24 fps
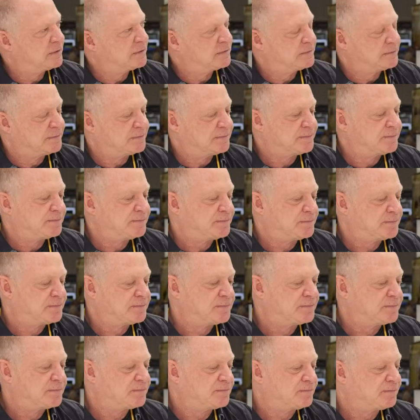
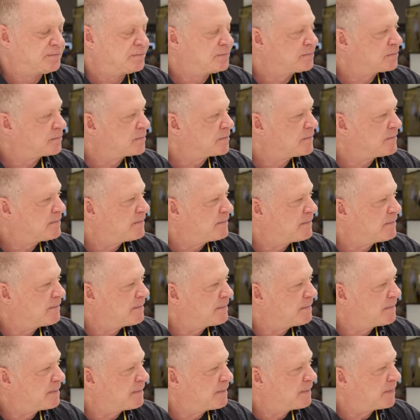
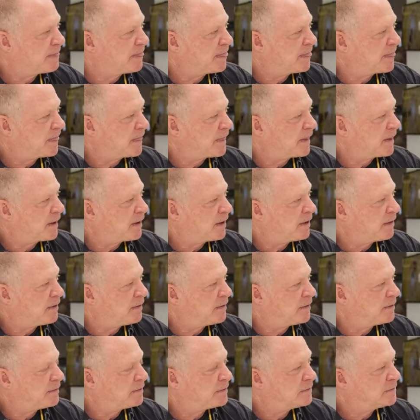
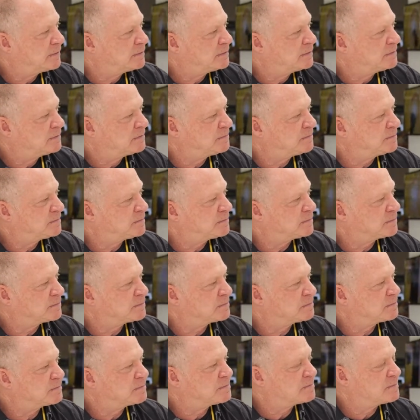
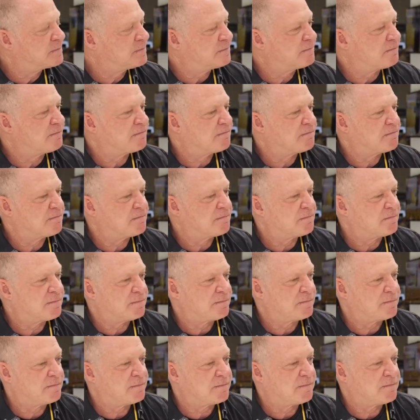
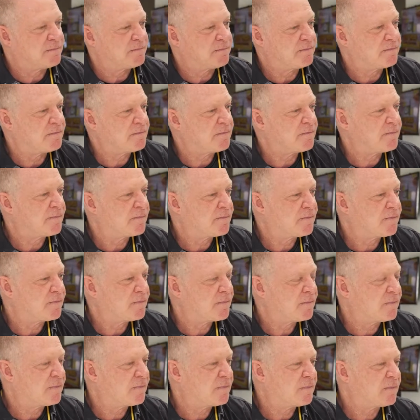
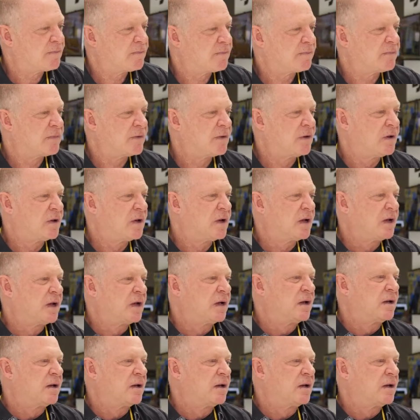(silent)